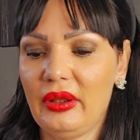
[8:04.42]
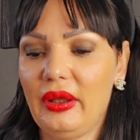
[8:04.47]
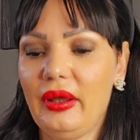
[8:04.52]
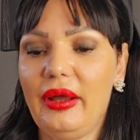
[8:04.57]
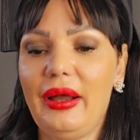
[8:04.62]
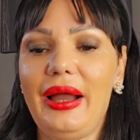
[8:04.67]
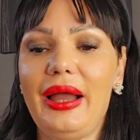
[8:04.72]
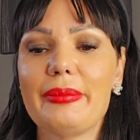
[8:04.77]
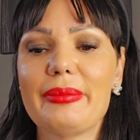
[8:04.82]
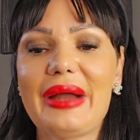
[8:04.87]

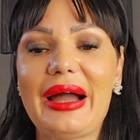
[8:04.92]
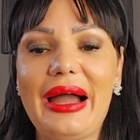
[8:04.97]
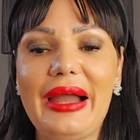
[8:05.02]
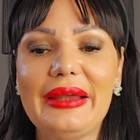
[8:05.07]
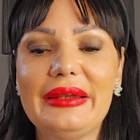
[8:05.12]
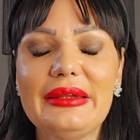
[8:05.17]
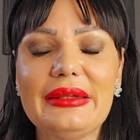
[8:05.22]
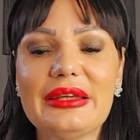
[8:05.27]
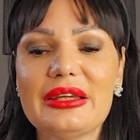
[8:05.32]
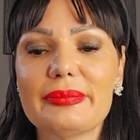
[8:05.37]
I'm
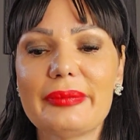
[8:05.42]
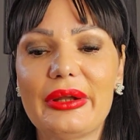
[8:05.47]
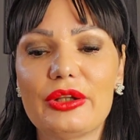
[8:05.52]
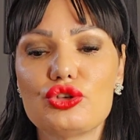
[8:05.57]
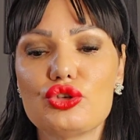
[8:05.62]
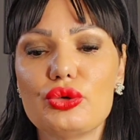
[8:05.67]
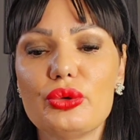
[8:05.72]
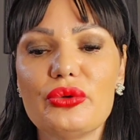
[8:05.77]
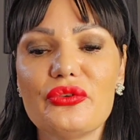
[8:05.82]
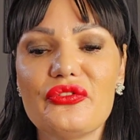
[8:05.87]
hiding my
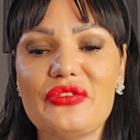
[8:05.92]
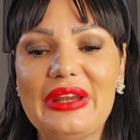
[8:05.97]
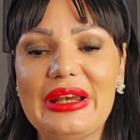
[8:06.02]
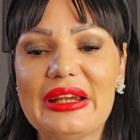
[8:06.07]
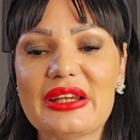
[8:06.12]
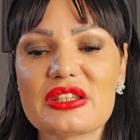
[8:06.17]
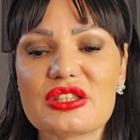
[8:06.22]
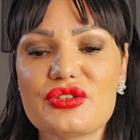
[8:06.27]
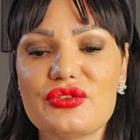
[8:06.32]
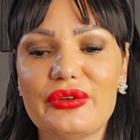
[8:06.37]
true
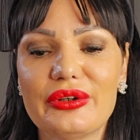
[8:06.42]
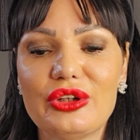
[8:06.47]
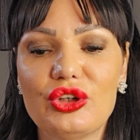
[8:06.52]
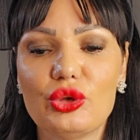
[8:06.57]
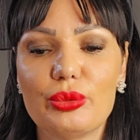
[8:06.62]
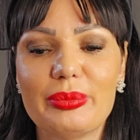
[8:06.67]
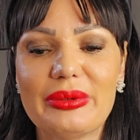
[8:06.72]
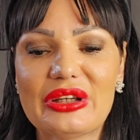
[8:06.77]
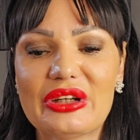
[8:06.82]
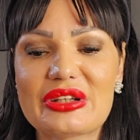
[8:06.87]
feelings for
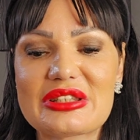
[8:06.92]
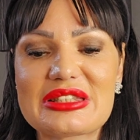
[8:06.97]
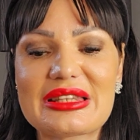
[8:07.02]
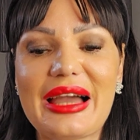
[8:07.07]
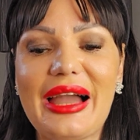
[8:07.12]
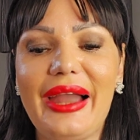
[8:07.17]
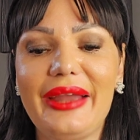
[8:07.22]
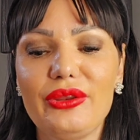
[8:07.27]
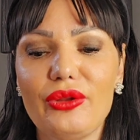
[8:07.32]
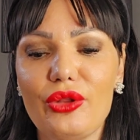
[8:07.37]
you because
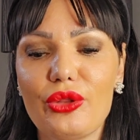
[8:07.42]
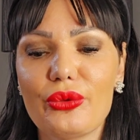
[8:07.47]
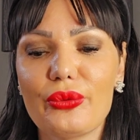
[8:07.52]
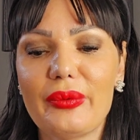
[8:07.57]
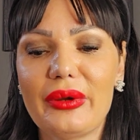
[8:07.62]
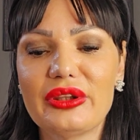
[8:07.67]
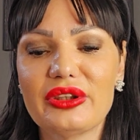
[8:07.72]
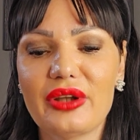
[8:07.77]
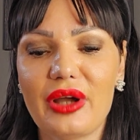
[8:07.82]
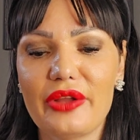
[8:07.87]
I don't
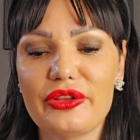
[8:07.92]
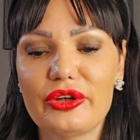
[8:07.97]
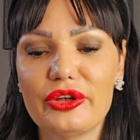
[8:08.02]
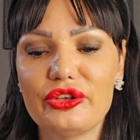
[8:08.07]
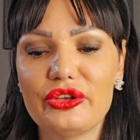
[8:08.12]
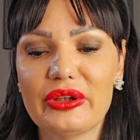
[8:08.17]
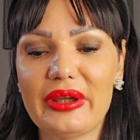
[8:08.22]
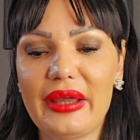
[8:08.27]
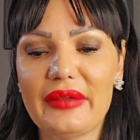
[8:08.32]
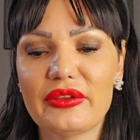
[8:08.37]
want other
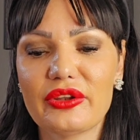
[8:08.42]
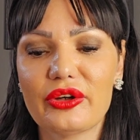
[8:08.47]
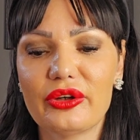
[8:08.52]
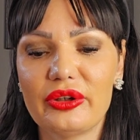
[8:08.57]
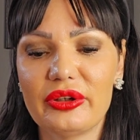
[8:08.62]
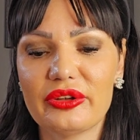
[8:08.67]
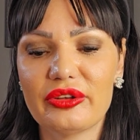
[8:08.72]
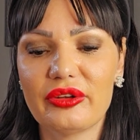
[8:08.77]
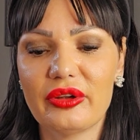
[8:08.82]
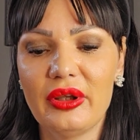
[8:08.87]
to get
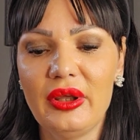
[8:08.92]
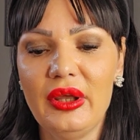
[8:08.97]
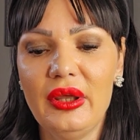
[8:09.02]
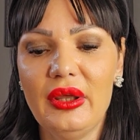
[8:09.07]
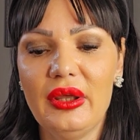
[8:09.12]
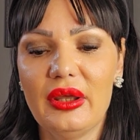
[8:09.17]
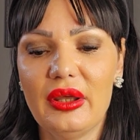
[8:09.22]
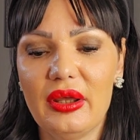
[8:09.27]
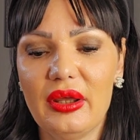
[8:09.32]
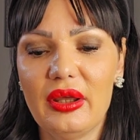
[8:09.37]
hurt.
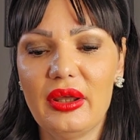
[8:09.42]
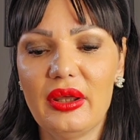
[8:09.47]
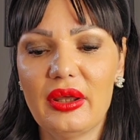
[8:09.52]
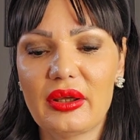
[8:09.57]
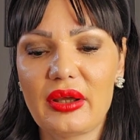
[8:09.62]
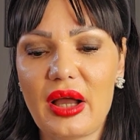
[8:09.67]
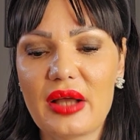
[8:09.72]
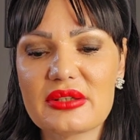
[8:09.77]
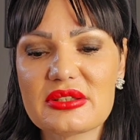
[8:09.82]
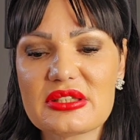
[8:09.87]

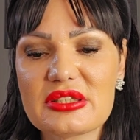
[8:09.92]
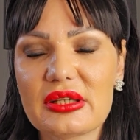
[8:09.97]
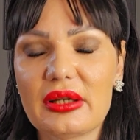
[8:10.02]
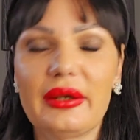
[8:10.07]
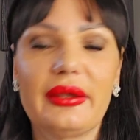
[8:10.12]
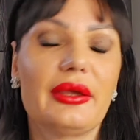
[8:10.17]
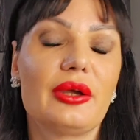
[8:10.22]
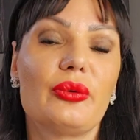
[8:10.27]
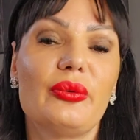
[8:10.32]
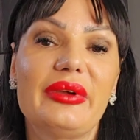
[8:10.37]

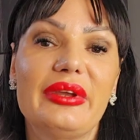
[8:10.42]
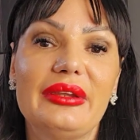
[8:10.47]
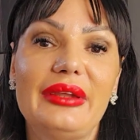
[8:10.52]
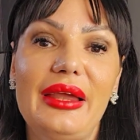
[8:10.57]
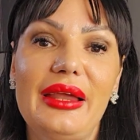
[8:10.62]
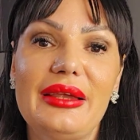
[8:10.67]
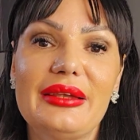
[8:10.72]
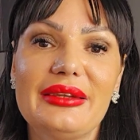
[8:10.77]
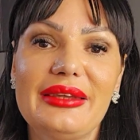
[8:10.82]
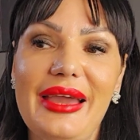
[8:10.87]
Counseling.
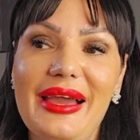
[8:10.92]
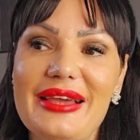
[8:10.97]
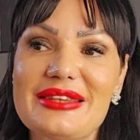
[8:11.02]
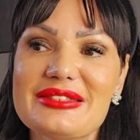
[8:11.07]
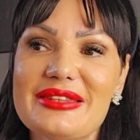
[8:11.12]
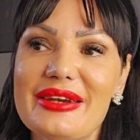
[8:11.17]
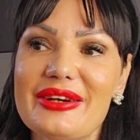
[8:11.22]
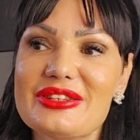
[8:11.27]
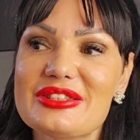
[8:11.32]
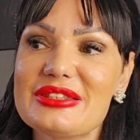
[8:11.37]

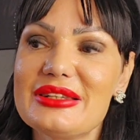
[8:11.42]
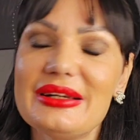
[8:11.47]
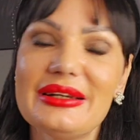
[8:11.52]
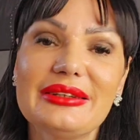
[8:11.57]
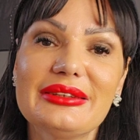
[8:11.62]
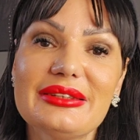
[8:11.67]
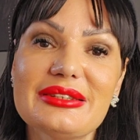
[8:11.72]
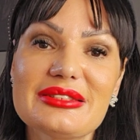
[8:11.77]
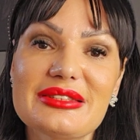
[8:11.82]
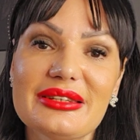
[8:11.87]
They are still
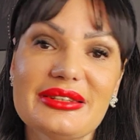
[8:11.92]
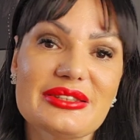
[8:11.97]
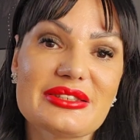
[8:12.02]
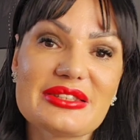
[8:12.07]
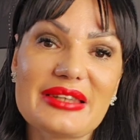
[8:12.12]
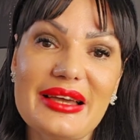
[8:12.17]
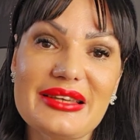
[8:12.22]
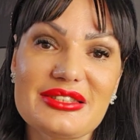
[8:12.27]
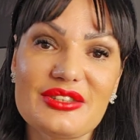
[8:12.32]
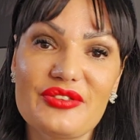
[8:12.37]
in this
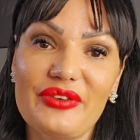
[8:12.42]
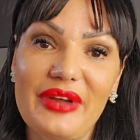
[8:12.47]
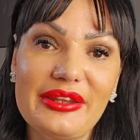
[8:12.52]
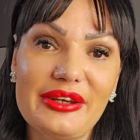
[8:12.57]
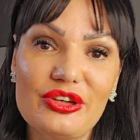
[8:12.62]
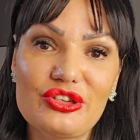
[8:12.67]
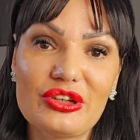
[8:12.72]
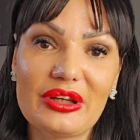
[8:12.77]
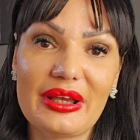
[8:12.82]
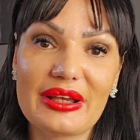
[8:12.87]
indecisive
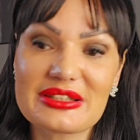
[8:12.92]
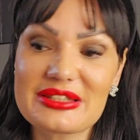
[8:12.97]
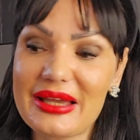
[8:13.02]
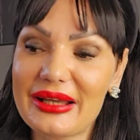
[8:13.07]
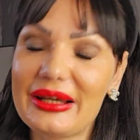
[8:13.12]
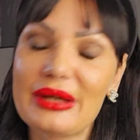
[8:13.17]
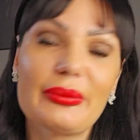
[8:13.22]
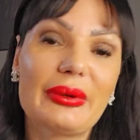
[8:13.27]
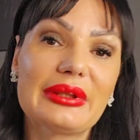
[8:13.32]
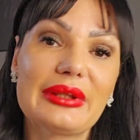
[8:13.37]
energy.
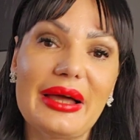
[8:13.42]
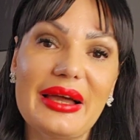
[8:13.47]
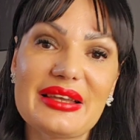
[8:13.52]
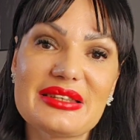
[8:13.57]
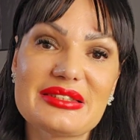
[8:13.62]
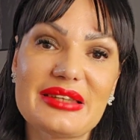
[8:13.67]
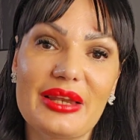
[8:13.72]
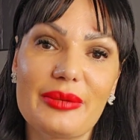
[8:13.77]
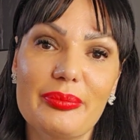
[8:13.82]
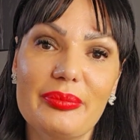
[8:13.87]
Exactly what I said.